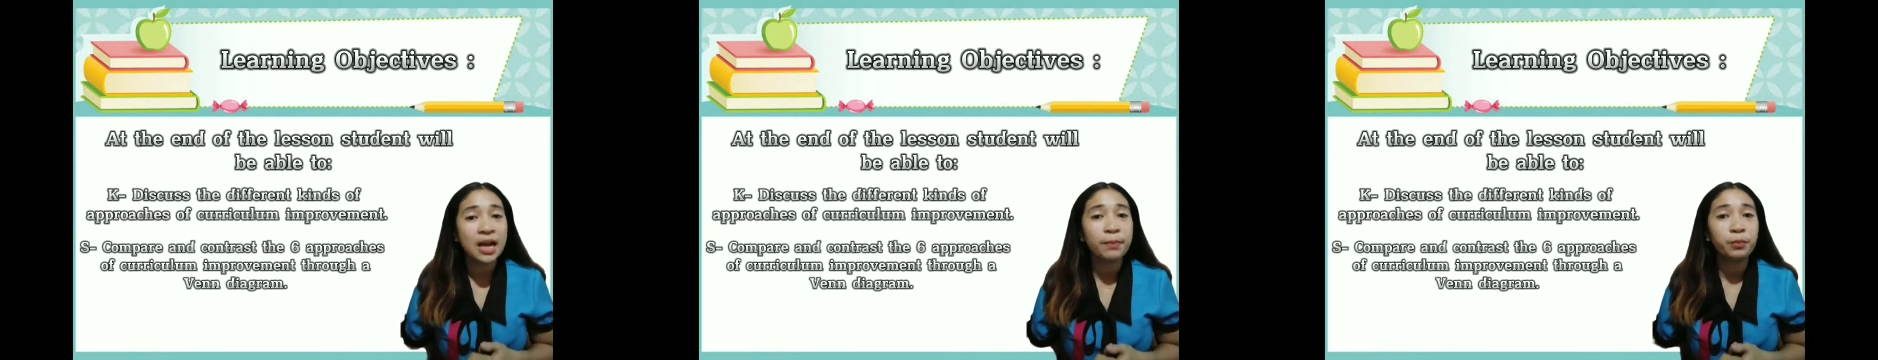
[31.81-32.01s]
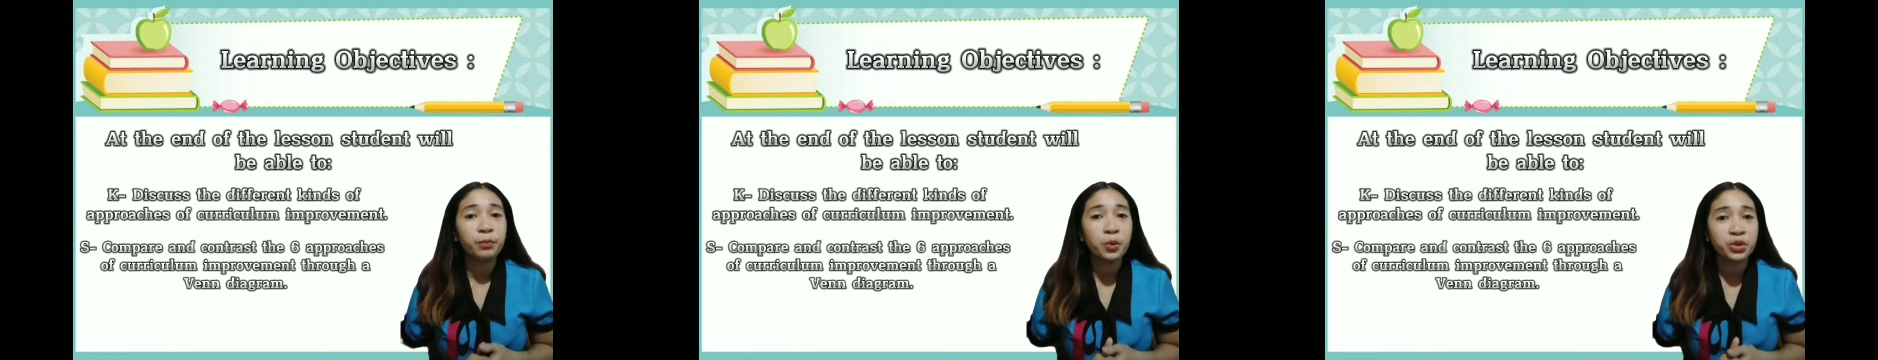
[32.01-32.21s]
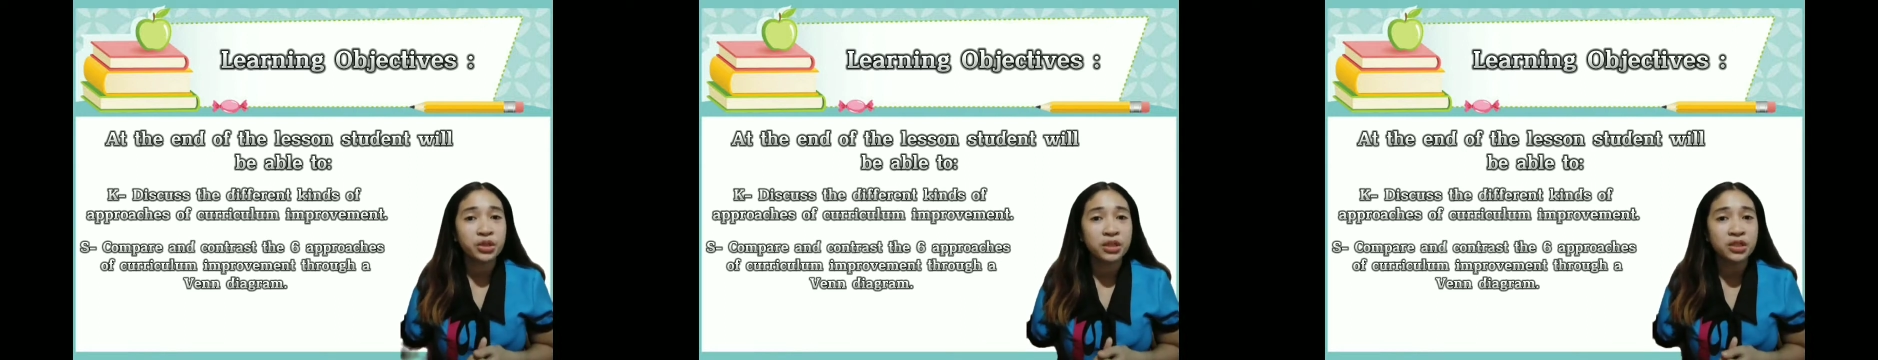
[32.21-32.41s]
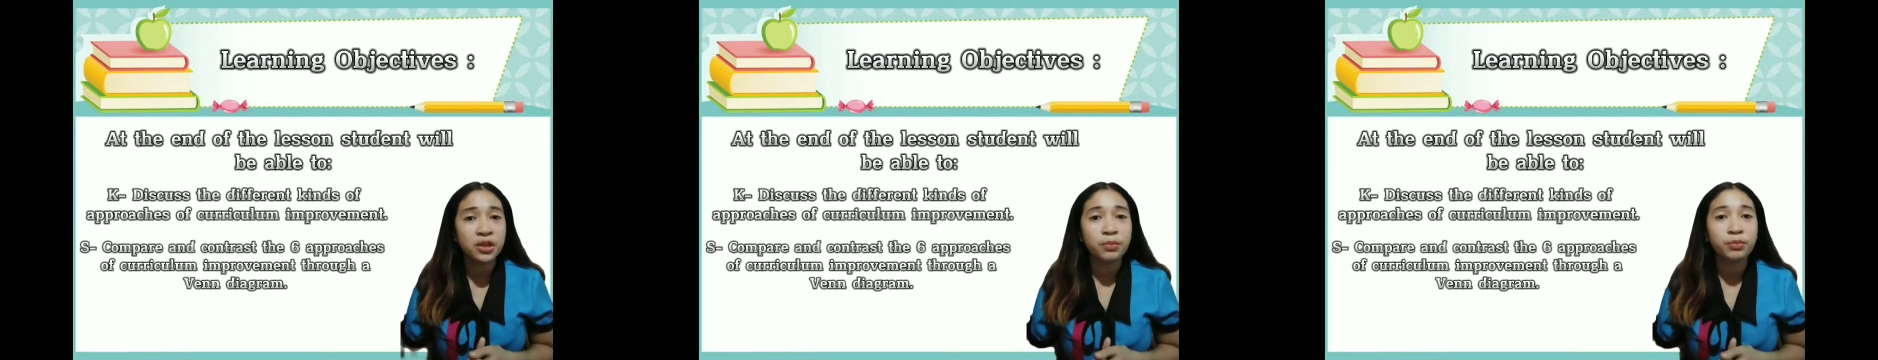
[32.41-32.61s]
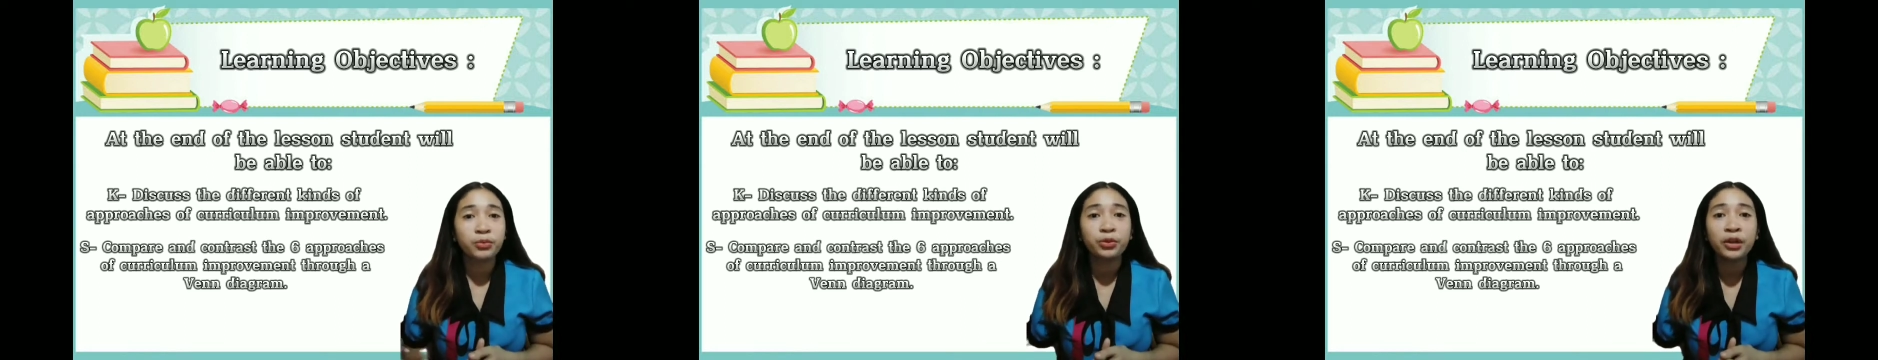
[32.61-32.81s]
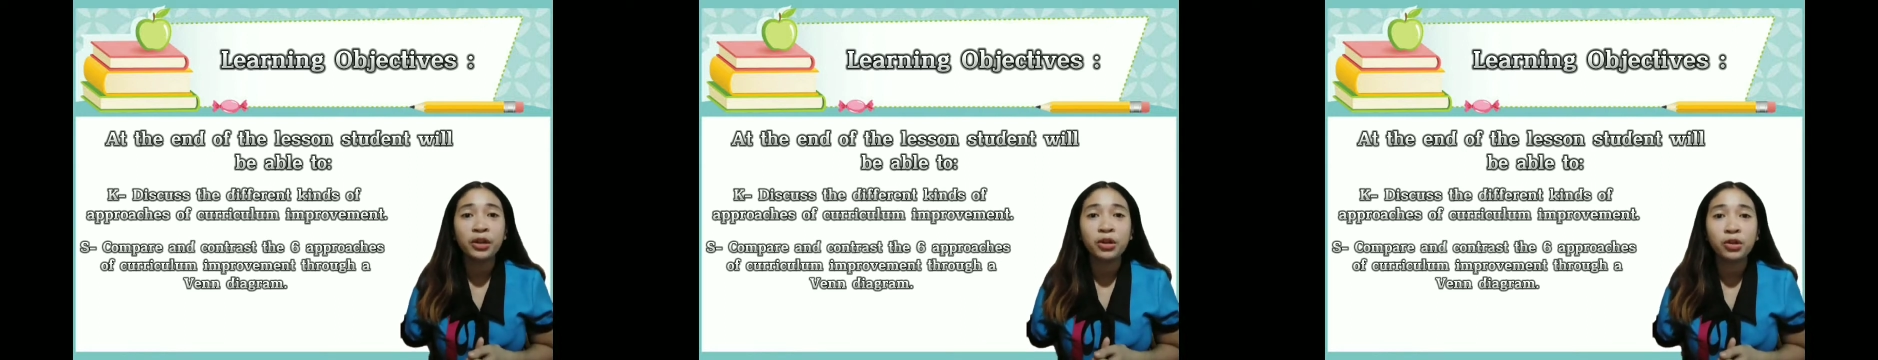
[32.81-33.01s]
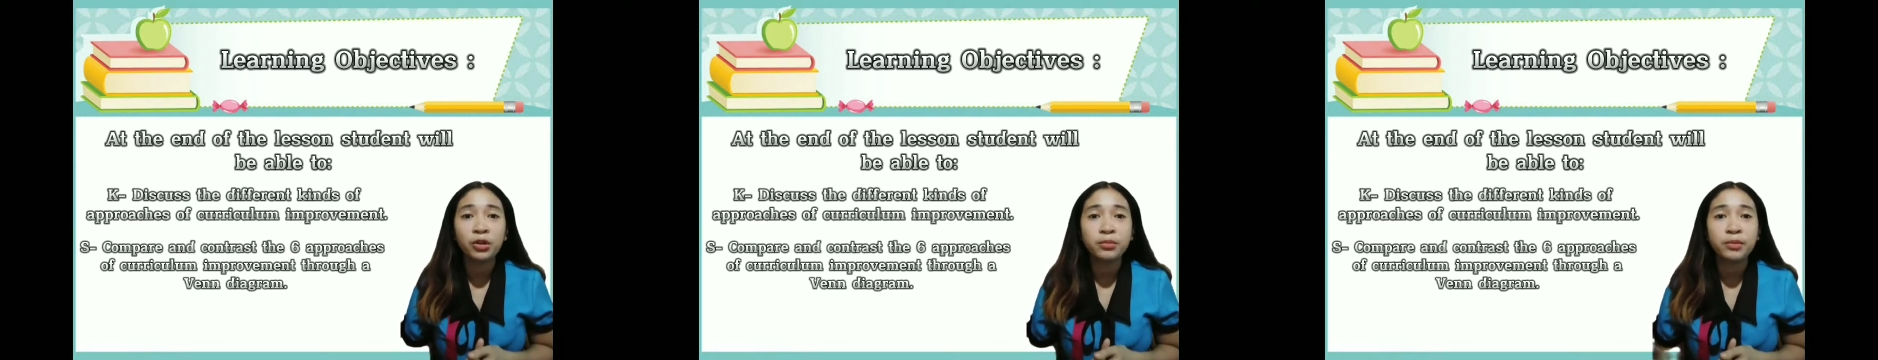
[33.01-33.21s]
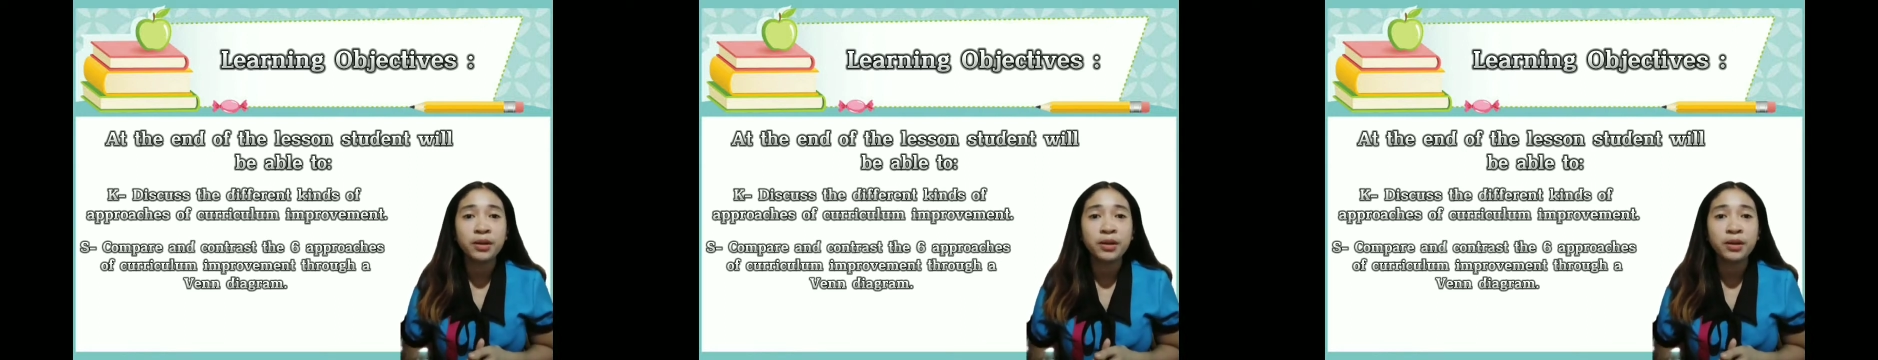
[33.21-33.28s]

approaches of curriculum